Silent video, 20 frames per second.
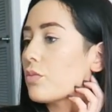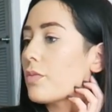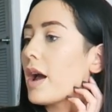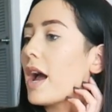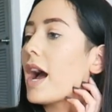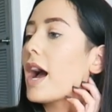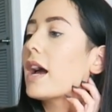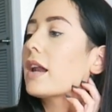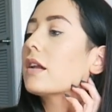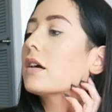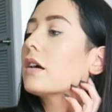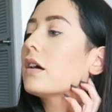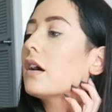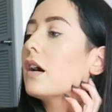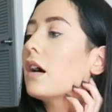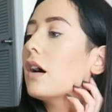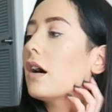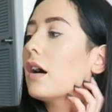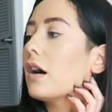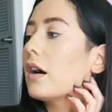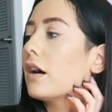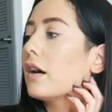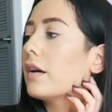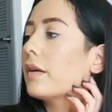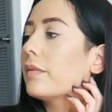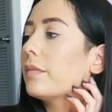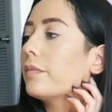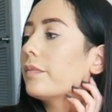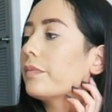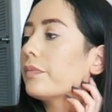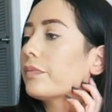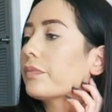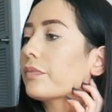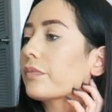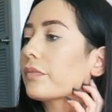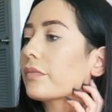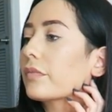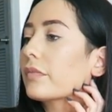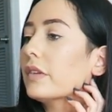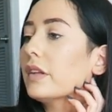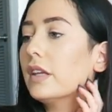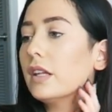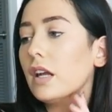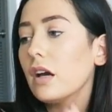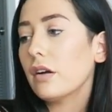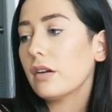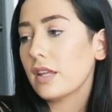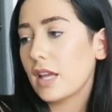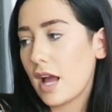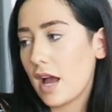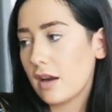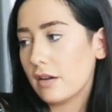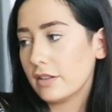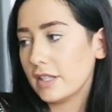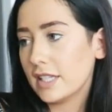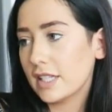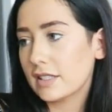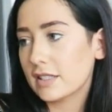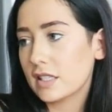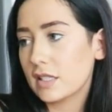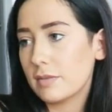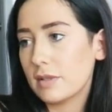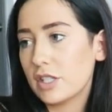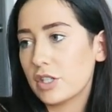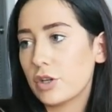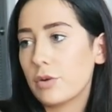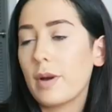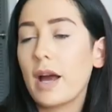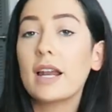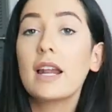bad. You know, yeah, I don't think it's gonna be too